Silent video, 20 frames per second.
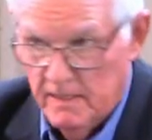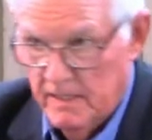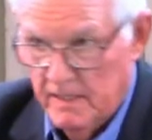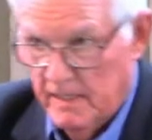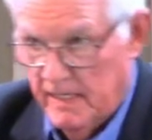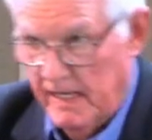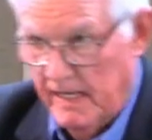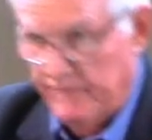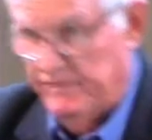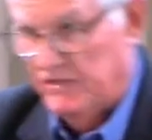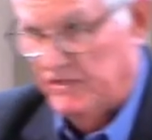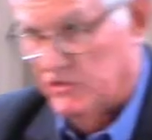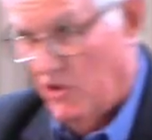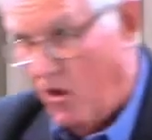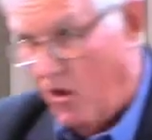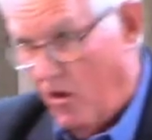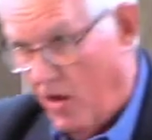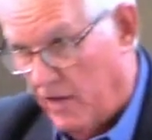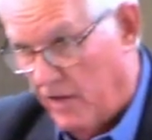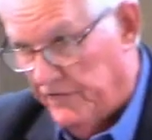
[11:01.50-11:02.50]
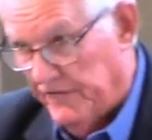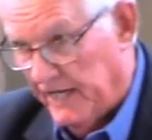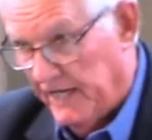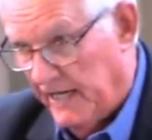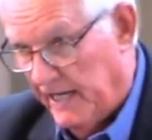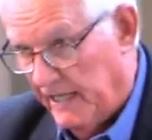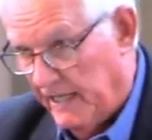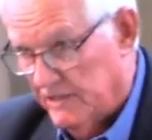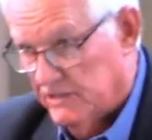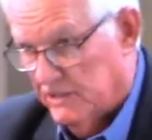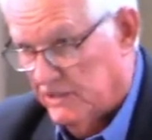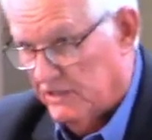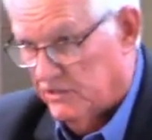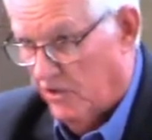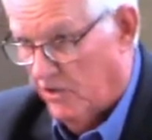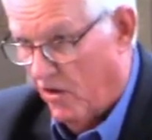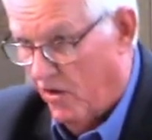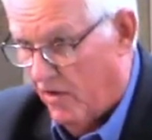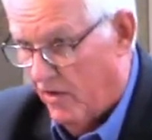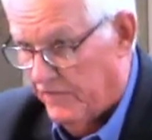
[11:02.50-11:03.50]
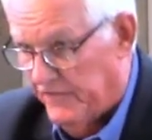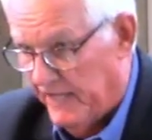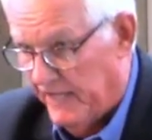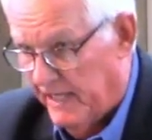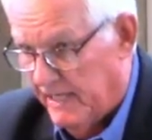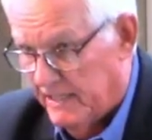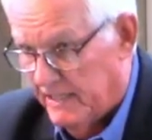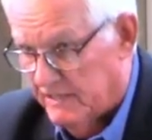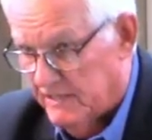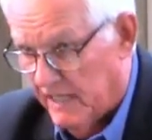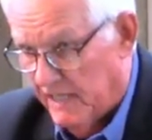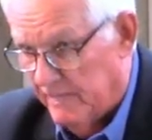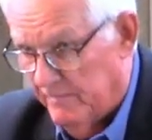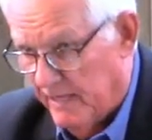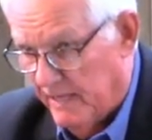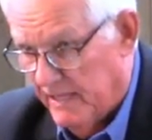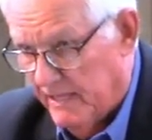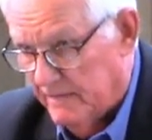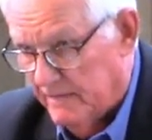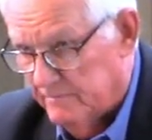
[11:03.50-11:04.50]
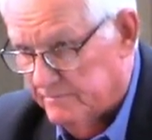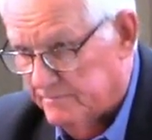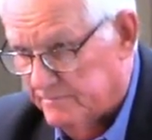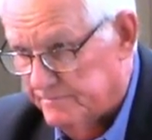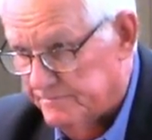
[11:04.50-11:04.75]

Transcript: If it's all things, it's all things. Amen?